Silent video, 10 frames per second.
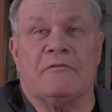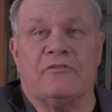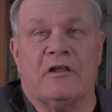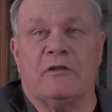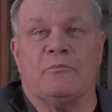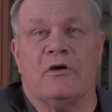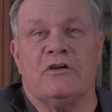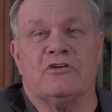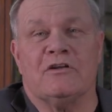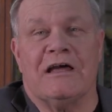of
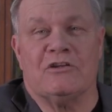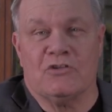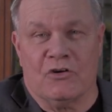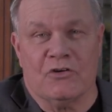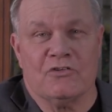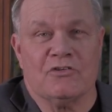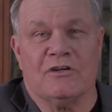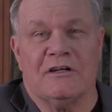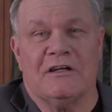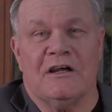celebration at church
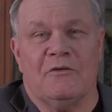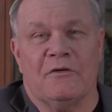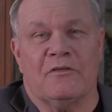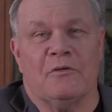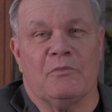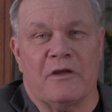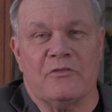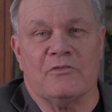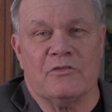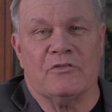with your
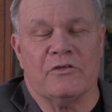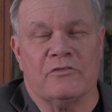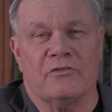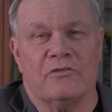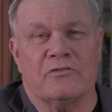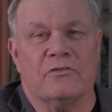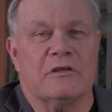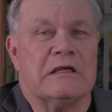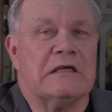brothers and sisters.